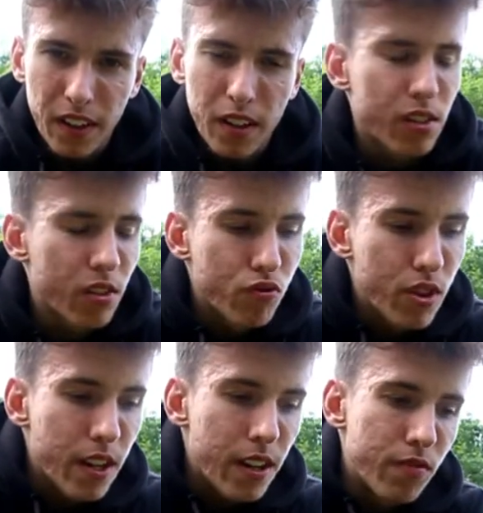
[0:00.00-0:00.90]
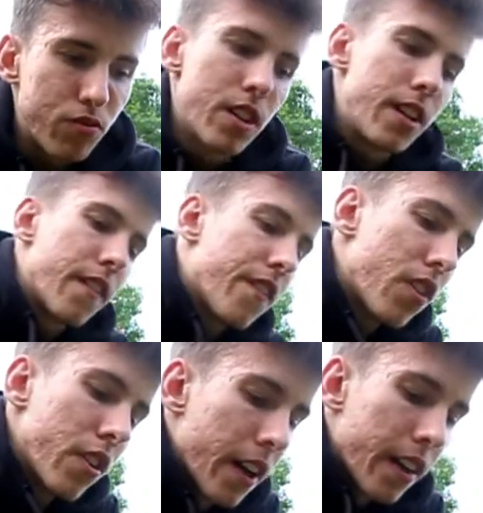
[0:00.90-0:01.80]
It's really, really
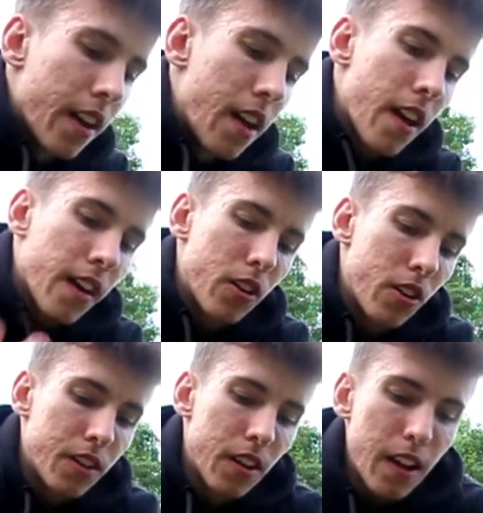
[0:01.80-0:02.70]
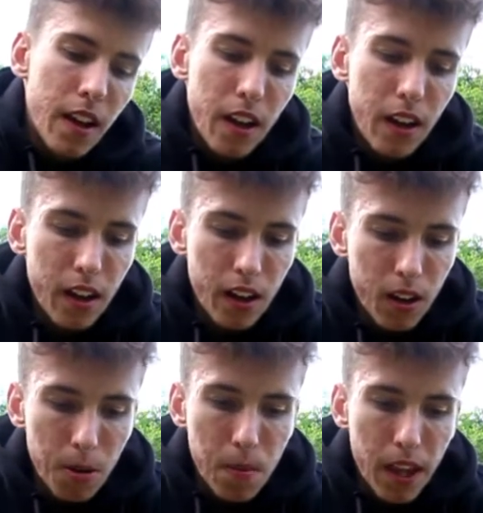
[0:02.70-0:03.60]
fun and good
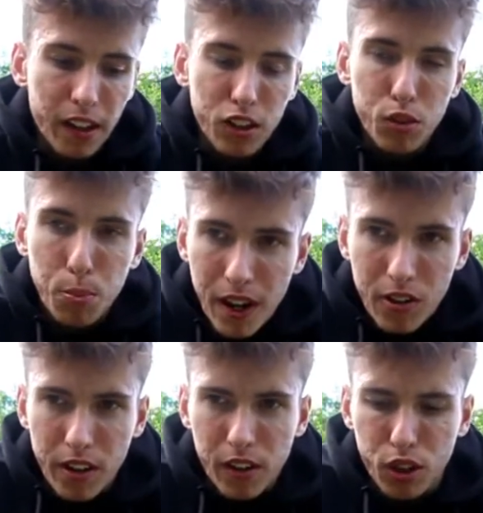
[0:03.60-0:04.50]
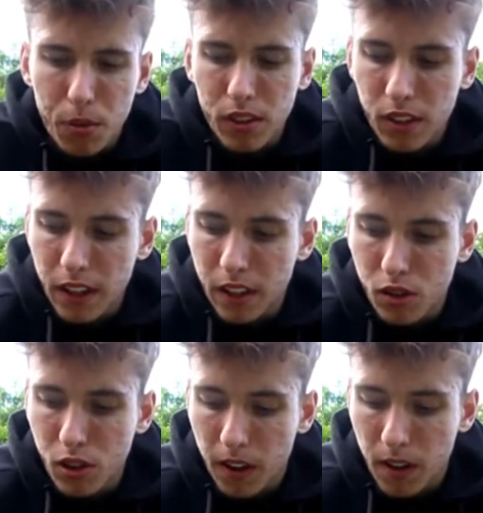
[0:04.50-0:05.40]
experience, I would say,
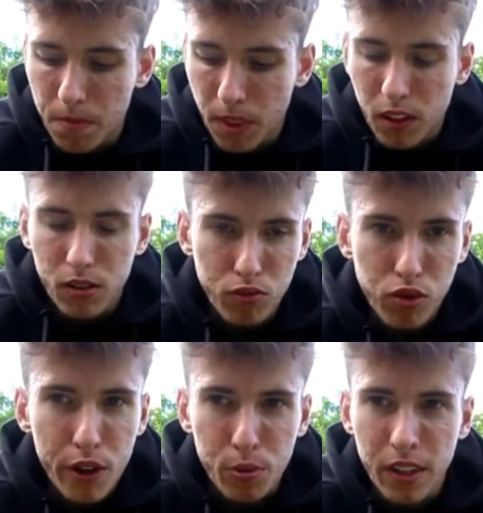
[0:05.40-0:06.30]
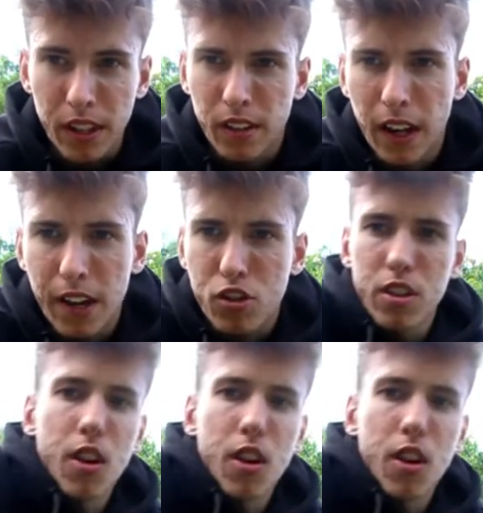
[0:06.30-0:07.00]
to ride one of these and actually